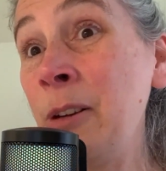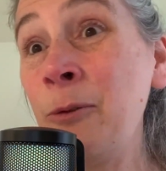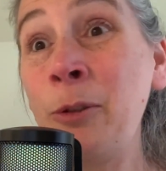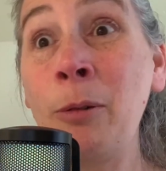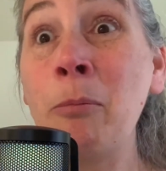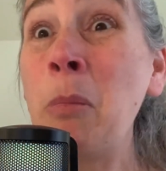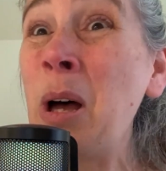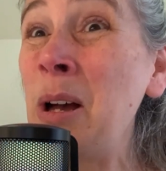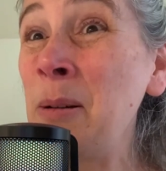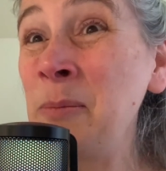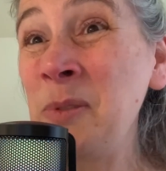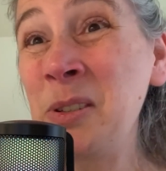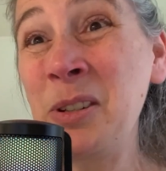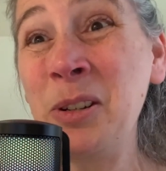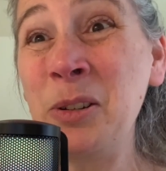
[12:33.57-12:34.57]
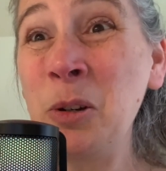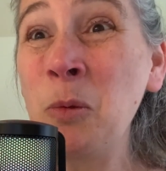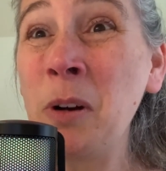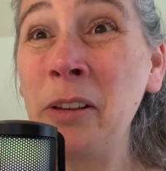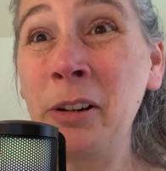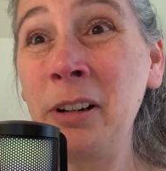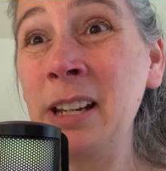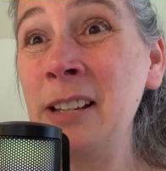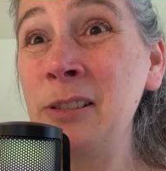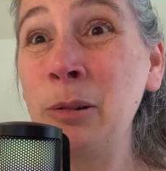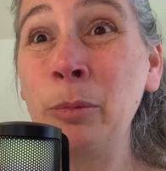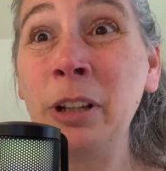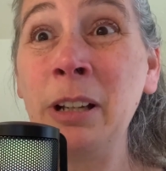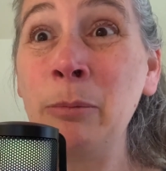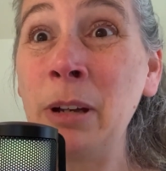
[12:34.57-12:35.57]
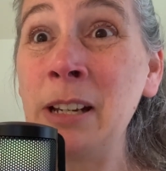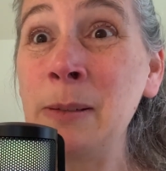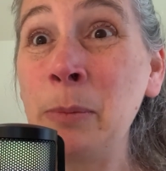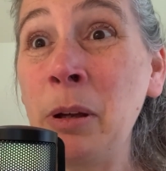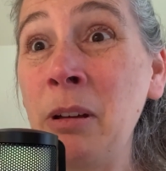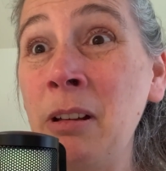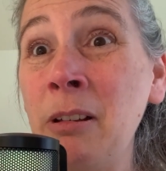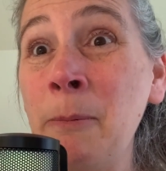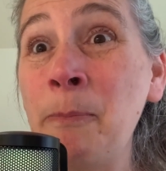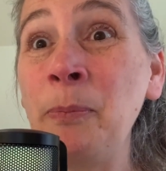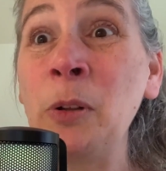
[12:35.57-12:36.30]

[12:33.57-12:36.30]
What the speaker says: for moms to do while their kids are playing baseball,